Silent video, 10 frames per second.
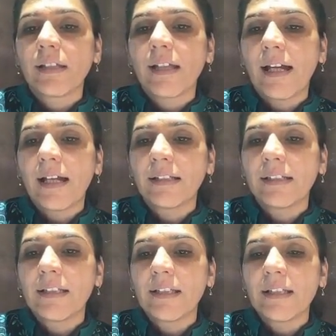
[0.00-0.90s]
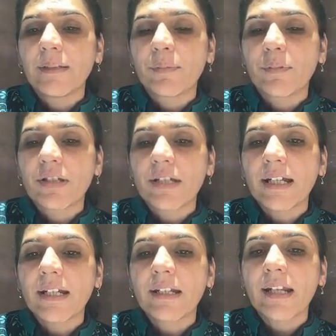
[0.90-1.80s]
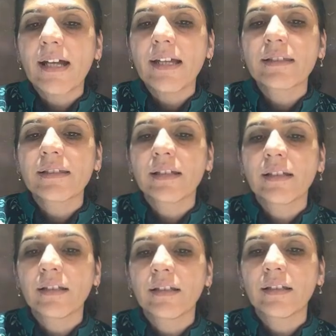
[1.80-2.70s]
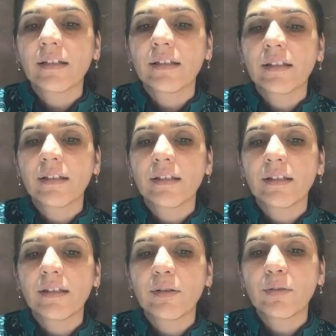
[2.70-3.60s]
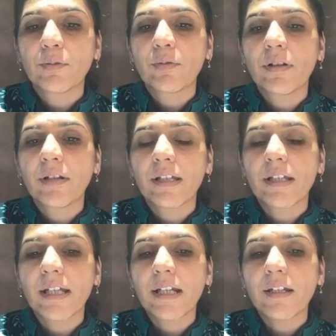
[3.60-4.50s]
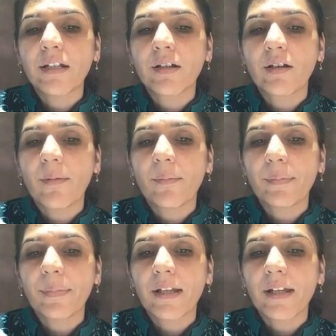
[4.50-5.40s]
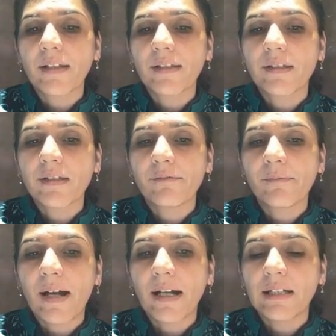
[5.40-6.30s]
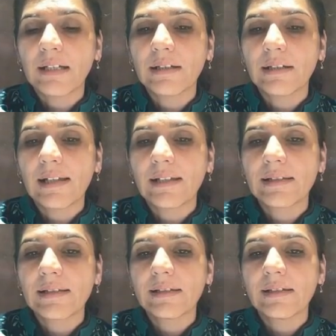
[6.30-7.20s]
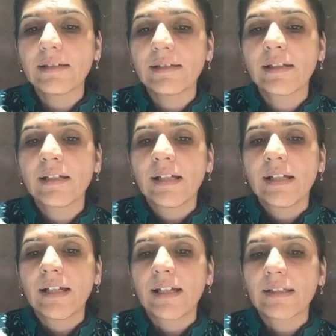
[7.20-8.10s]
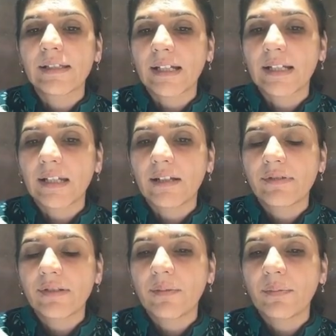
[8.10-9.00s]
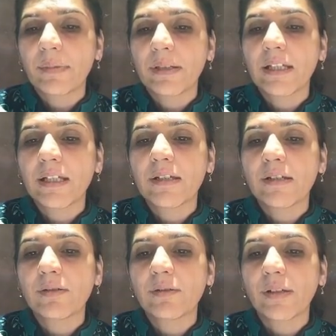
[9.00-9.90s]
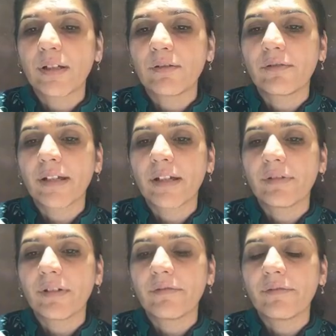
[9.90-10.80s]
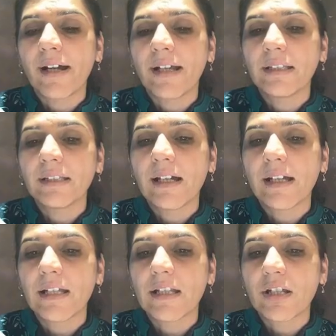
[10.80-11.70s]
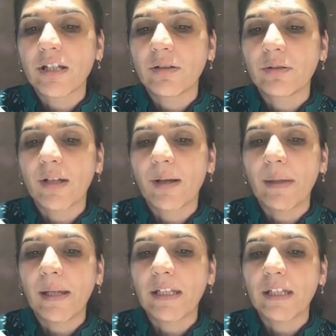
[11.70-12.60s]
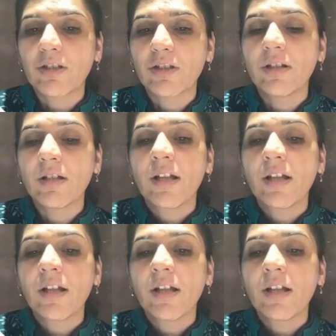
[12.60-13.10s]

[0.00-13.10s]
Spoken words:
And the project task to create comprehensive market analysis, executive summary. So here we have defined the agent to the manager.